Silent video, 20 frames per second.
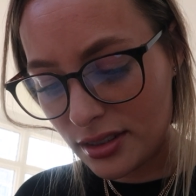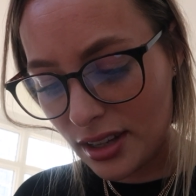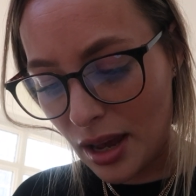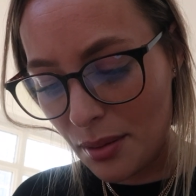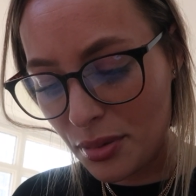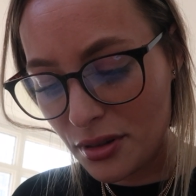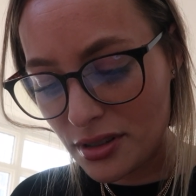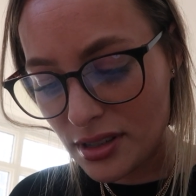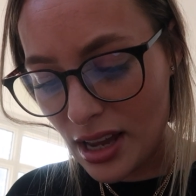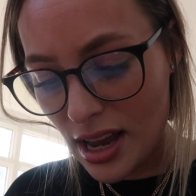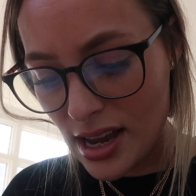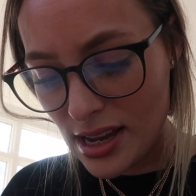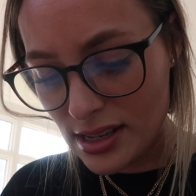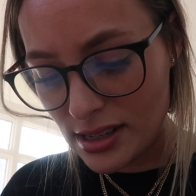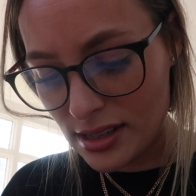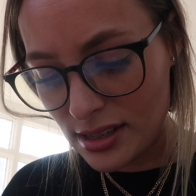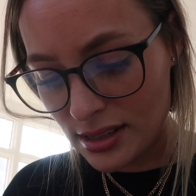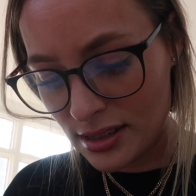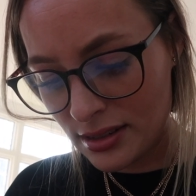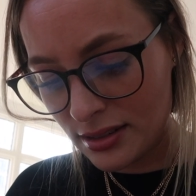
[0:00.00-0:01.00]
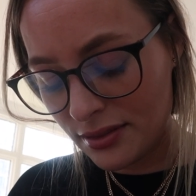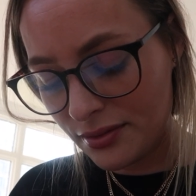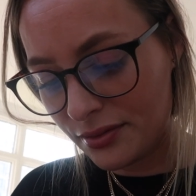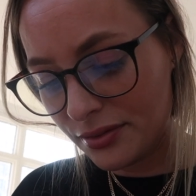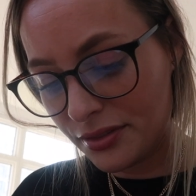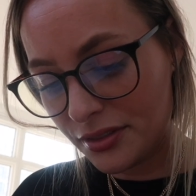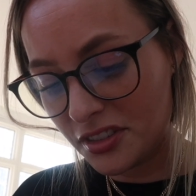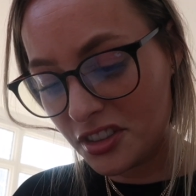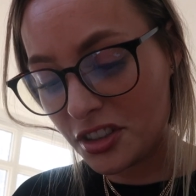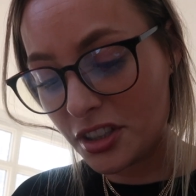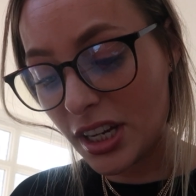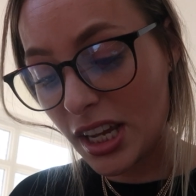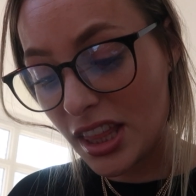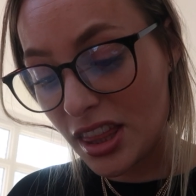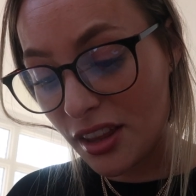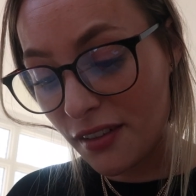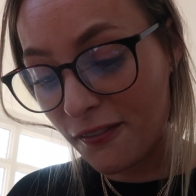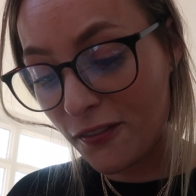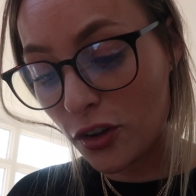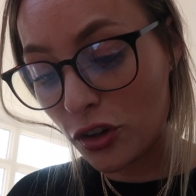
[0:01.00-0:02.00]
sample size. You're
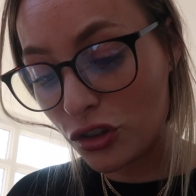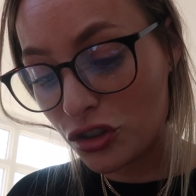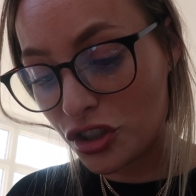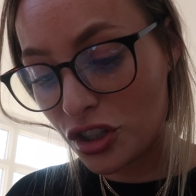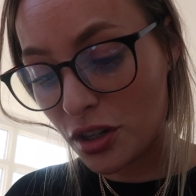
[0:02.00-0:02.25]
getting the full